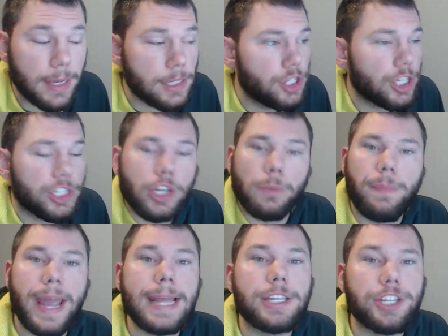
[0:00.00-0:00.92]
is just your
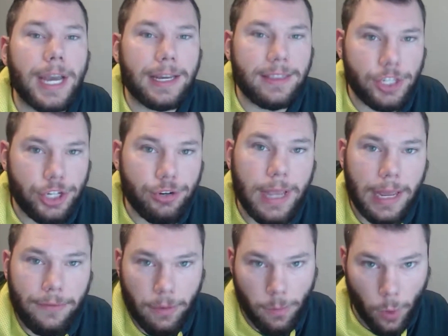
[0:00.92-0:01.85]
paycheck that you
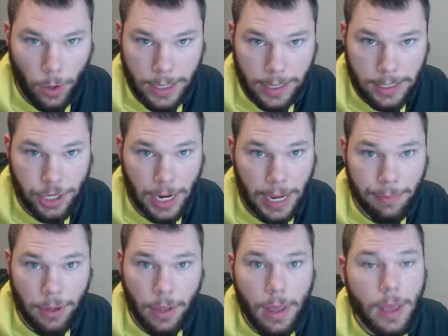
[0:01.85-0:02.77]
get from working a job,